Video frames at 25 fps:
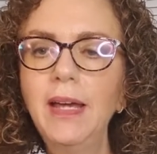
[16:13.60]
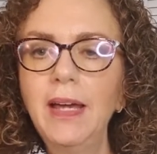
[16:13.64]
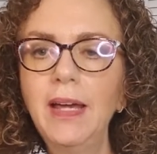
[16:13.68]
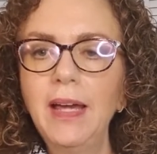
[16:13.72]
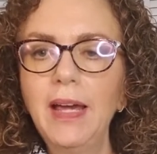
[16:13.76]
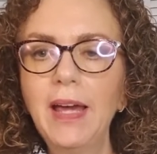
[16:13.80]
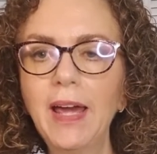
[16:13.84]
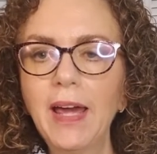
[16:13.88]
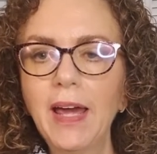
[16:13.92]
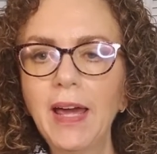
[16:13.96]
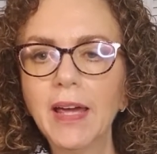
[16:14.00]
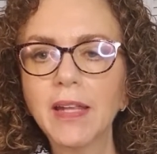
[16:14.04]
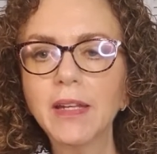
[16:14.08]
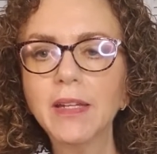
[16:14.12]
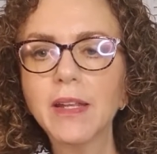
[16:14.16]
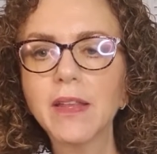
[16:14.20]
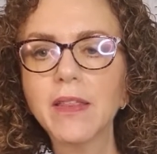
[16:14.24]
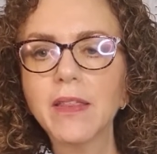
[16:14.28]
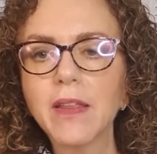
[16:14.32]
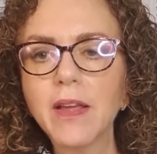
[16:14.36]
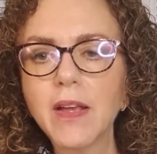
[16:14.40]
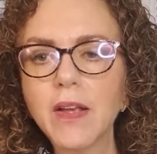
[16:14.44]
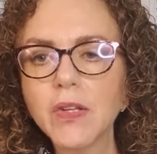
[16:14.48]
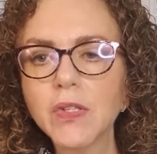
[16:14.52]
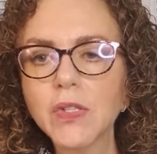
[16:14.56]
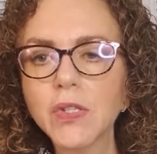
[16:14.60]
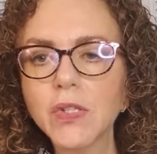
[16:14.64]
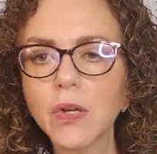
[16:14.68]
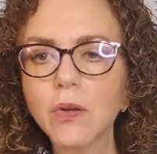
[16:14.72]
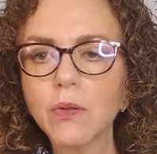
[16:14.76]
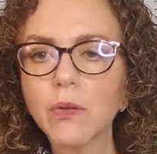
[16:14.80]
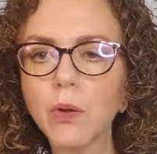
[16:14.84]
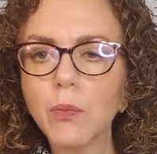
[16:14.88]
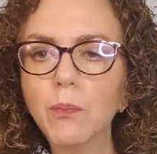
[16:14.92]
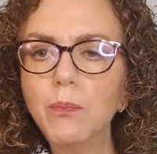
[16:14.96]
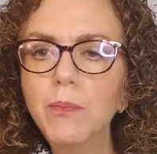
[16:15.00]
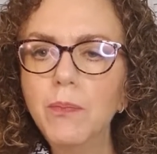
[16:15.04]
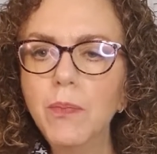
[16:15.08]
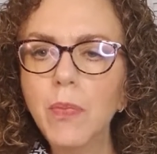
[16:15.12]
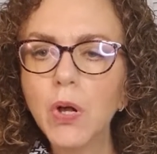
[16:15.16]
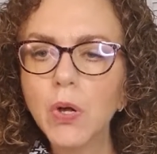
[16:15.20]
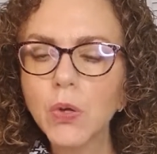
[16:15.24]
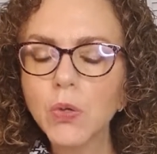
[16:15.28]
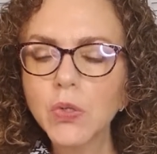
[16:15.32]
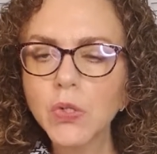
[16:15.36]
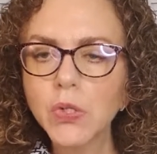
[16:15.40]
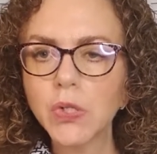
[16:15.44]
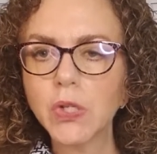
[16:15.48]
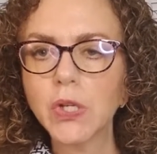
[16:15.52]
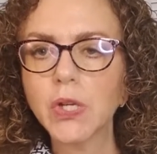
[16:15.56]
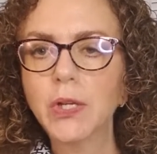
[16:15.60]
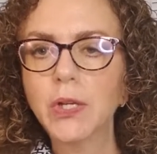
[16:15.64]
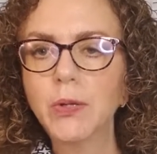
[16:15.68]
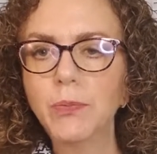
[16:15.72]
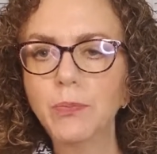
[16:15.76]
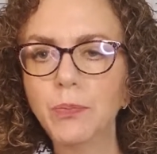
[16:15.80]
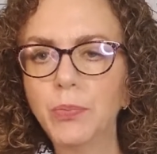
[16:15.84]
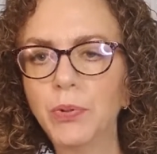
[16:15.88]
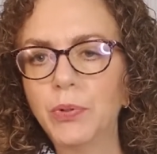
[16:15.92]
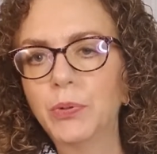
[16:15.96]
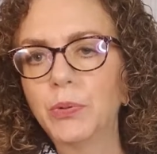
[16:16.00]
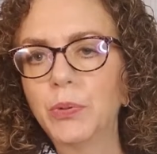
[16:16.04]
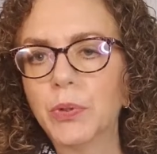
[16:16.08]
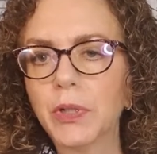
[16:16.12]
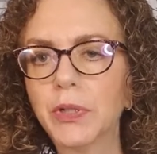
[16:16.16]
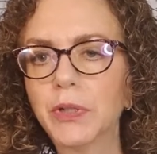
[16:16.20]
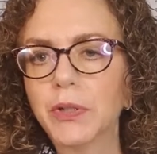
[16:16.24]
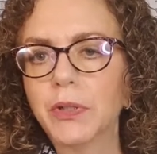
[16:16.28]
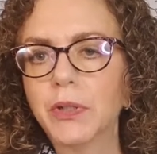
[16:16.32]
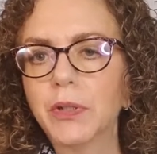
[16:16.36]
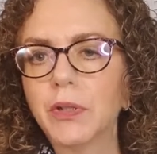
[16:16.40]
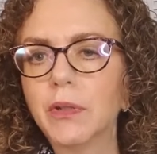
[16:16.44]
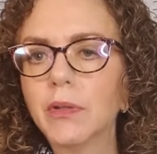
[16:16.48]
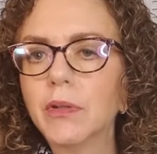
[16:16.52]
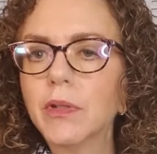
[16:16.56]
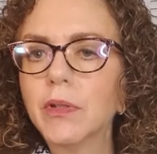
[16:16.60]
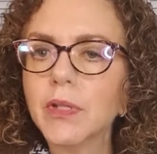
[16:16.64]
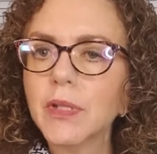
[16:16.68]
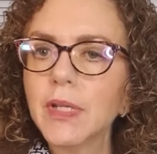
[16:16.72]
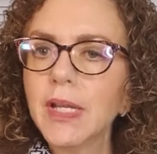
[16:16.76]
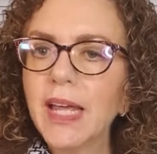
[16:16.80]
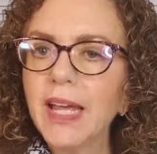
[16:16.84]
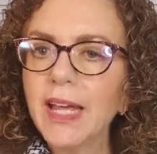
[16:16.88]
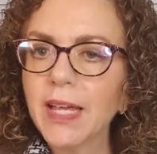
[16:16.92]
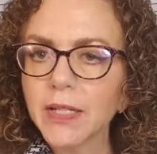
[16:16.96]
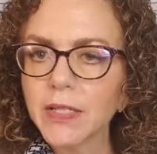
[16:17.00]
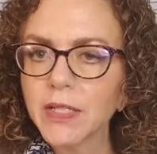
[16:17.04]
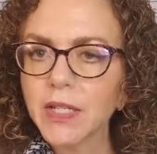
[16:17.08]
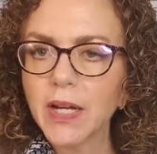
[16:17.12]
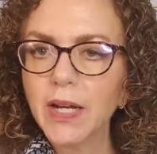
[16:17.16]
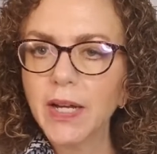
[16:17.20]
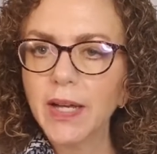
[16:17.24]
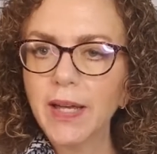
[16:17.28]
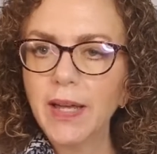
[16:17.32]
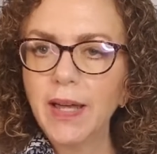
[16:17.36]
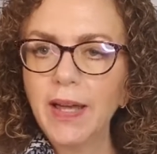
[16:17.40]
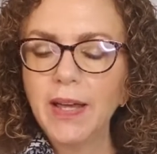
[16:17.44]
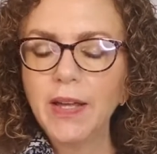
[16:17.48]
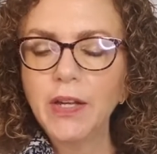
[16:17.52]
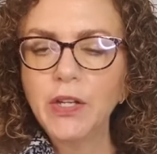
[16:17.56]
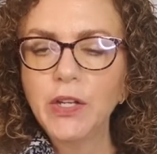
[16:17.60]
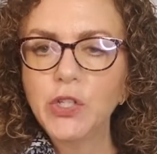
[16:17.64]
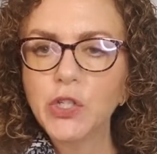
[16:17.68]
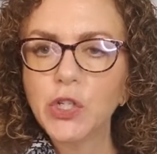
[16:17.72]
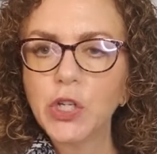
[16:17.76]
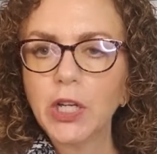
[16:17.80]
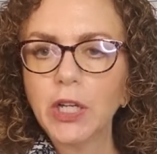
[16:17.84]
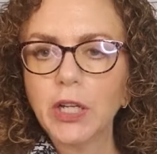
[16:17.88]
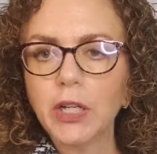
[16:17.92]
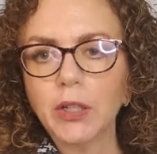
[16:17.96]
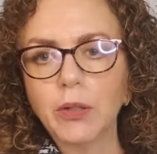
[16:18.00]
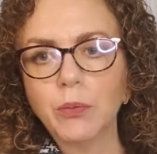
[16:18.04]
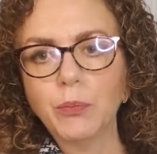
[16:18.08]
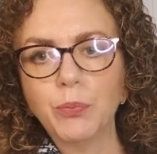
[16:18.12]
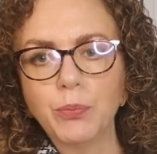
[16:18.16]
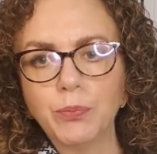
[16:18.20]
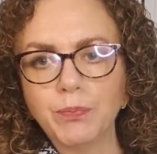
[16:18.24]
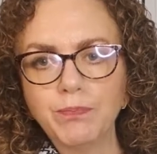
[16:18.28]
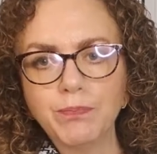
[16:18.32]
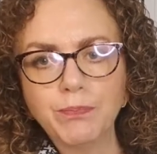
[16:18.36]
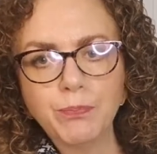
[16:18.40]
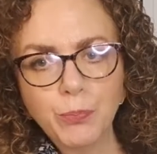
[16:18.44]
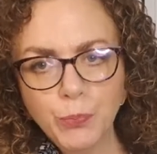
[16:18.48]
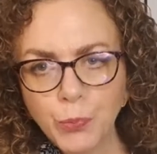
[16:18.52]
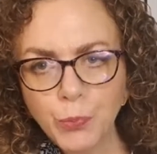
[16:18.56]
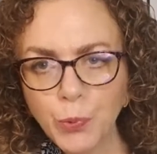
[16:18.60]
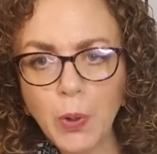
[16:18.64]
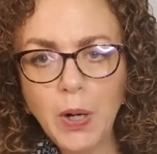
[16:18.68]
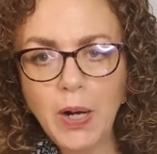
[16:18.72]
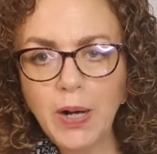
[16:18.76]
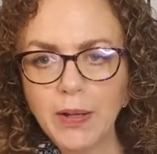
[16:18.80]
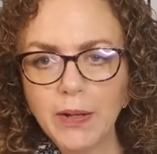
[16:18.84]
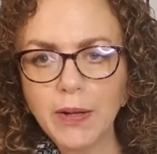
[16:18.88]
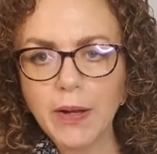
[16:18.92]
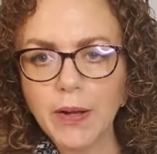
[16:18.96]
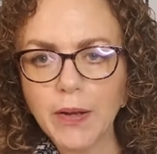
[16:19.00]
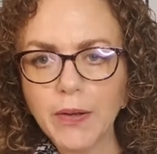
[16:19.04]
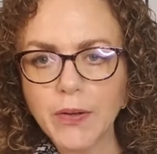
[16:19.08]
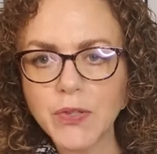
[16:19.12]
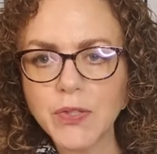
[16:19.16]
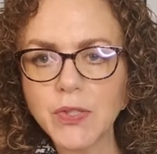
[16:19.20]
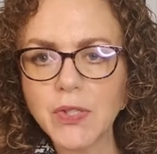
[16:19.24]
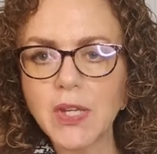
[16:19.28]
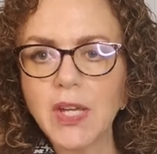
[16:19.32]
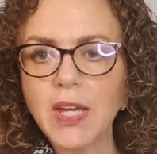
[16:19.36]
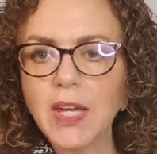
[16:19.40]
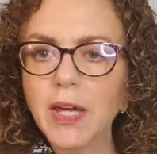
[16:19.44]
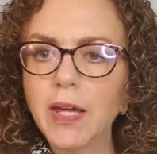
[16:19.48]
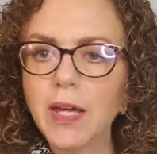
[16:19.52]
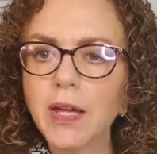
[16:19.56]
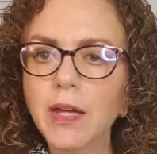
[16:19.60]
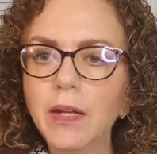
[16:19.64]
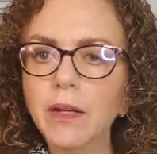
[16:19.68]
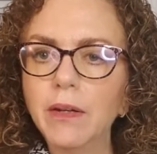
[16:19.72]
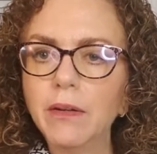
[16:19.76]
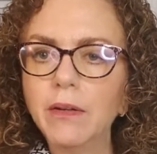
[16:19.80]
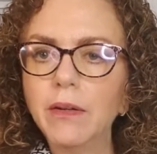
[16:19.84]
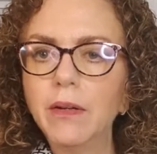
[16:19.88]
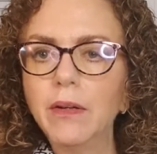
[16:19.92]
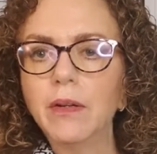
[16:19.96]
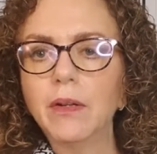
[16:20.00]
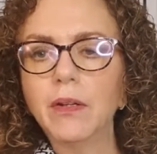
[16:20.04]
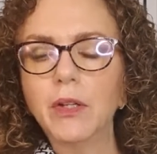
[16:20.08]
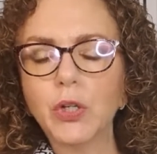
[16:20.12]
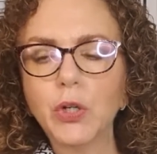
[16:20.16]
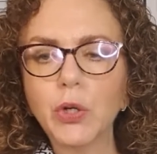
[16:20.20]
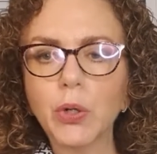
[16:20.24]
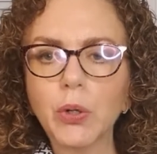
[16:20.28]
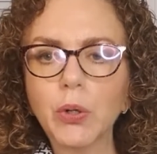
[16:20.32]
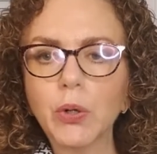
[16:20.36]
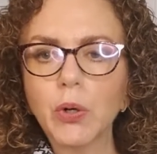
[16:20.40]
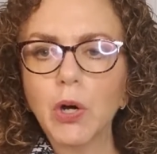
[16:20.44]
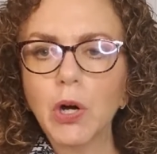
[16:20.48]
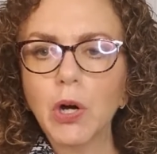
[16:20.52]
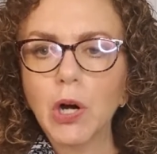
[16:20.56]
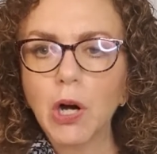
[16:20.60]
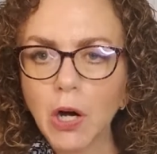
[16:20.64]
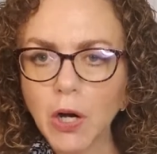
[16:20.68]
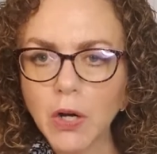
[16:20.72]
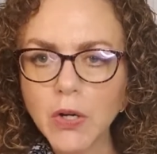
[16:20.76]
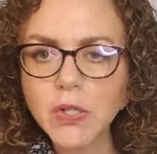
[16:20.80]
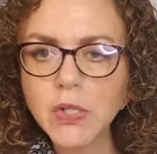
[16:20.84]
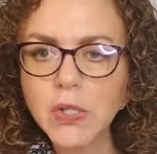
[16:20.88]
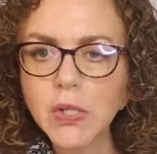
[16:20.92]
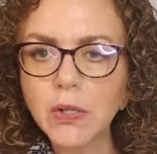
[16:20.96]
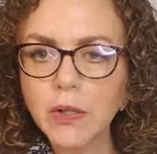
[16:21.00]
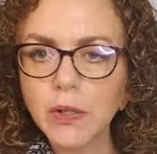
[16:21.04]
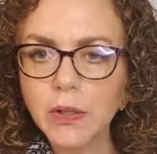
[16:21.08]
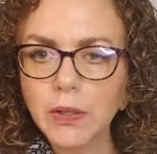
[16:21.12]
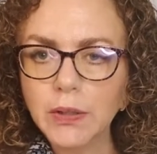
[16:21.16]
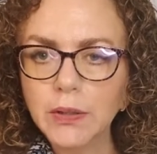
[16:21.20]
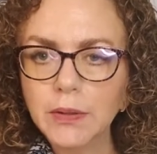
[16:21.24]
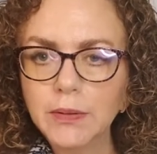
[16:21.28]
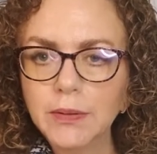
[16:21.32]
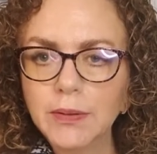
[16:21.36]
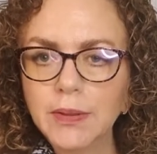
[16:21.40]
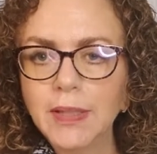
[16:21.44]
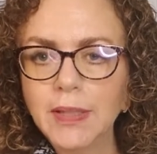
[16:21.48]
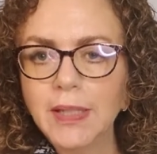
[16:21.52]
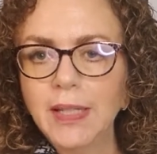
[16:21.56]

And these are the most important anti-aging products in your arsenal.